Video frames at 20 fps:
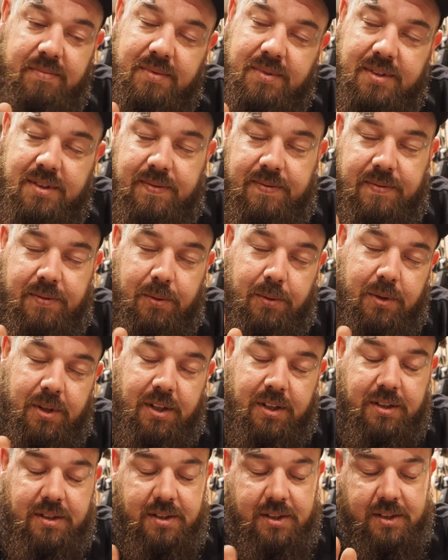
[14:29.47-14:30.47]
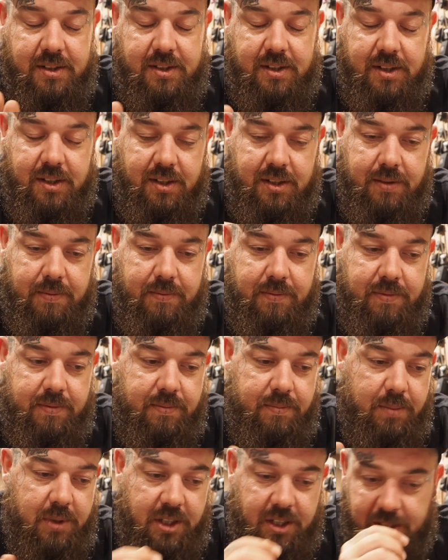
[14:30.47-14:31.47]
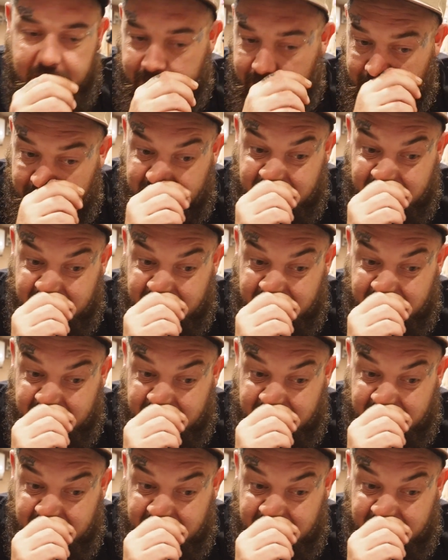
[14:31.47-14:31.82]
14 to 16 nymph bead head